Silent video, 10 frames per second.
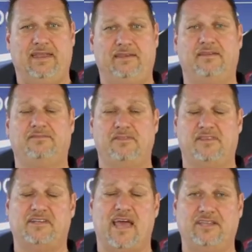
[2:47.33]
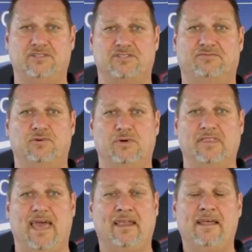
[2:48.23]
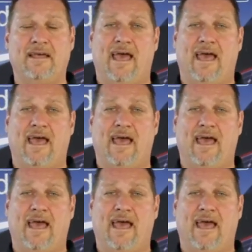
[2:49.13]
and the dangers of doing that.